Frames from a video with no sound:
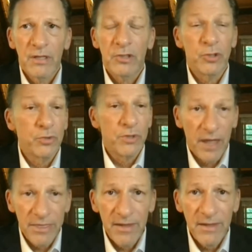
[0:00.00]
to do
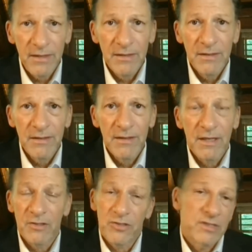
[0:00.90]
nothing
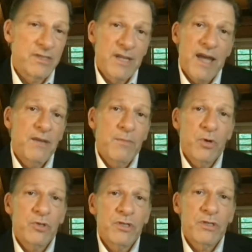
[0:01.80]
and just deny a
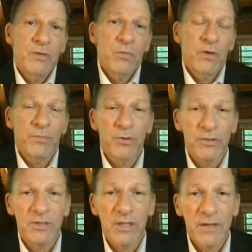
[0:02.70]
motion when a
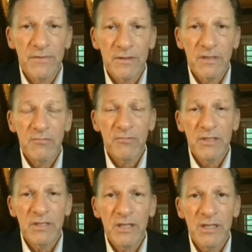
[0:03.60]
person's life is at
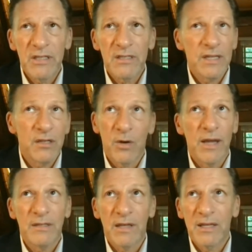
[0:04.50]
risk like this,
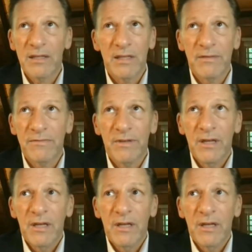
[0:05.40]
I have